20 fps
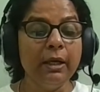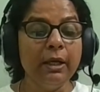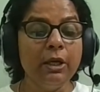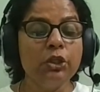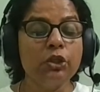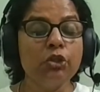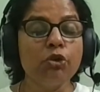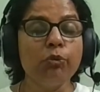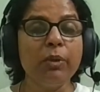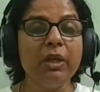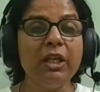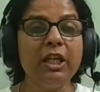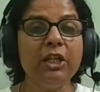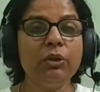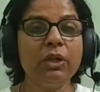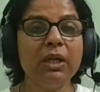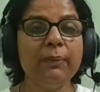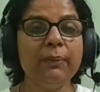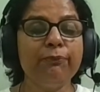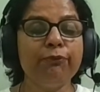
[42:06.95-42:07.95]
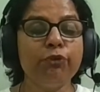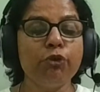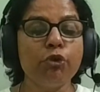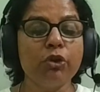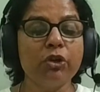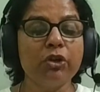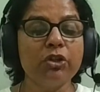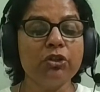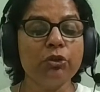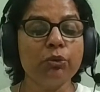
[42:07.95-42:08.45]
So we need to keep
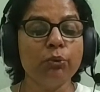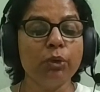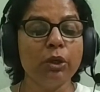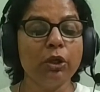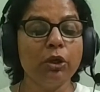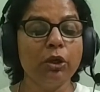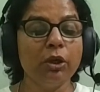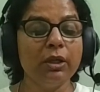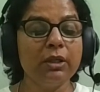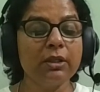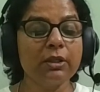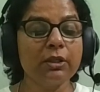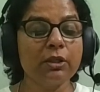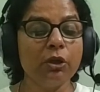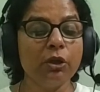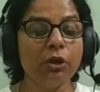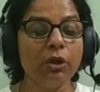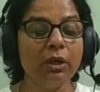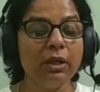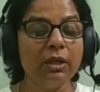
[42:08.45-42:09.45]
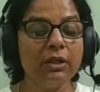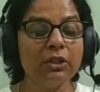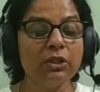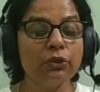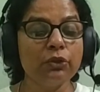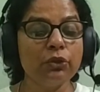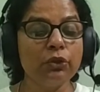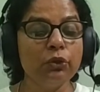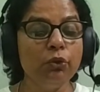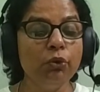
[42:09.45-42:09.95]
focused on what God has called us to
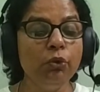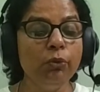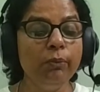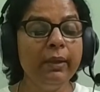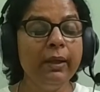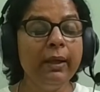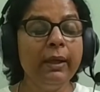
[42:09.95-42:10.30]
do.